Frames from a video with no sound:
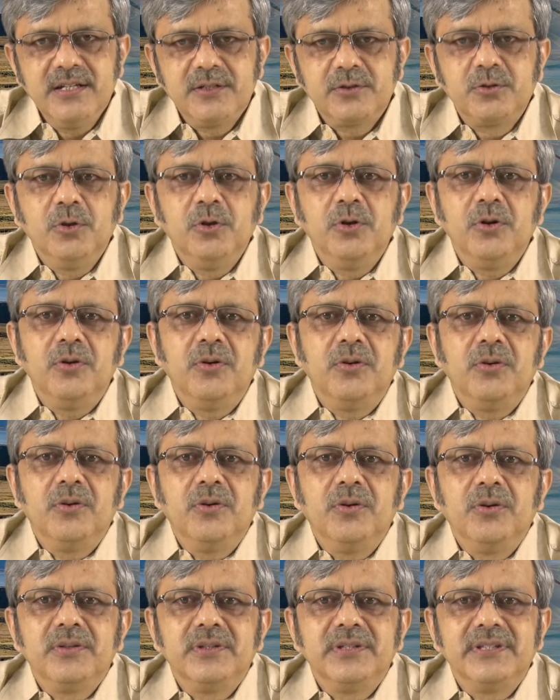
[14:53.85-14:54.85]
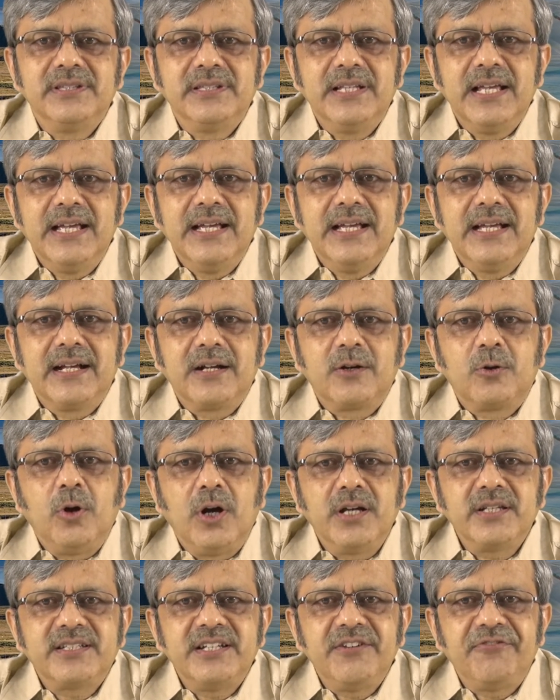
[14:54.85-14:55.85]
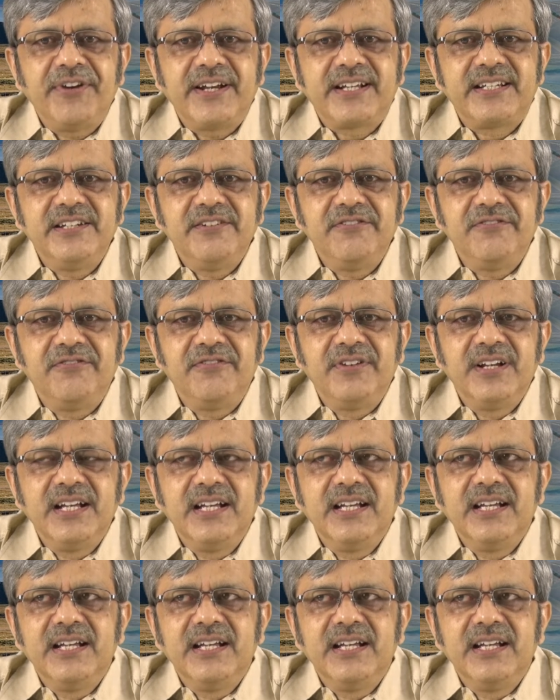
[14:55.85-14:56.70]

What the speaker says: So, cost effective